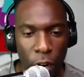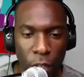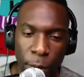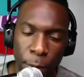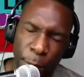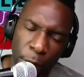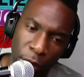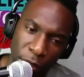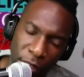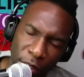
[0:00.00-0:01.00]
as people putting
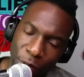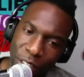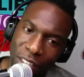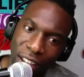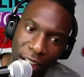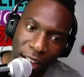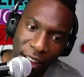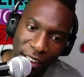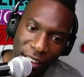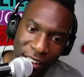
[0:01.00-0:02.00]
on such a facade,
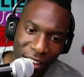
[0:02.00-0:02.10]
and